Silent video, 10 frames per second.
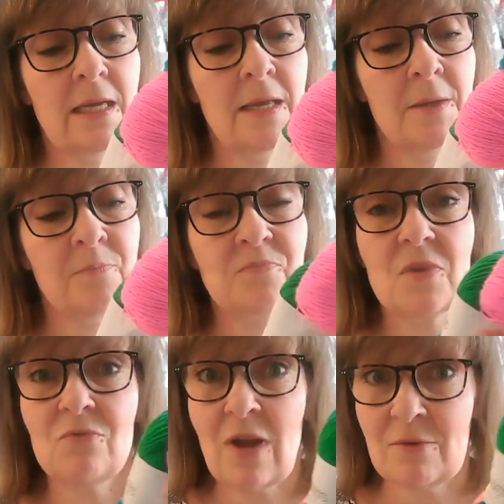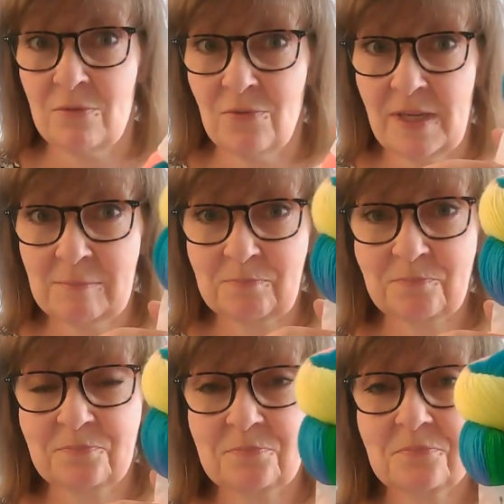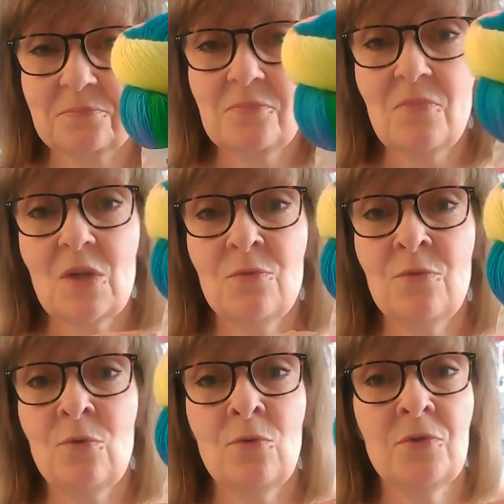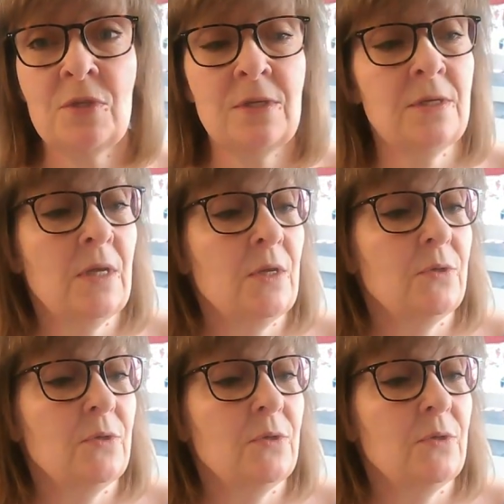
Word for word: um, Ravelry for the